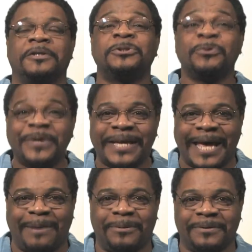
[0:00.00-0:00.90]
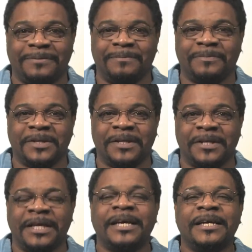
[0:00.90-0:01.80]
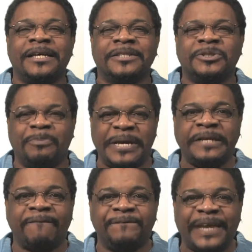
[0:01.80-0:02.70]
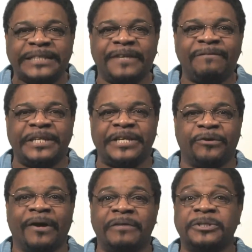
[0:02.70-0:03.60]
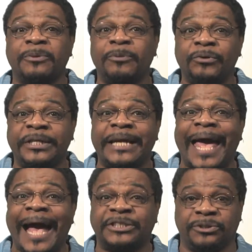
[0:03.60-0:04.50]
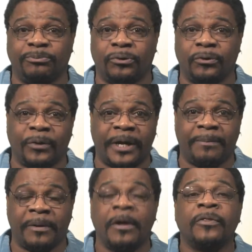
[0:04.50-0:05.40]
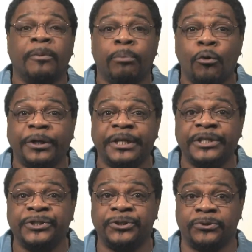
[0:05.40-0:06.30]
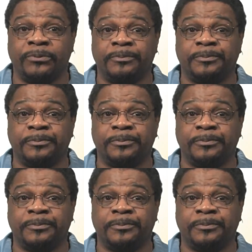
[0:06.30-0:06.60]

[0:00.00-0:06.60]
To recap, to be an effective leader of its community action program, the board needs to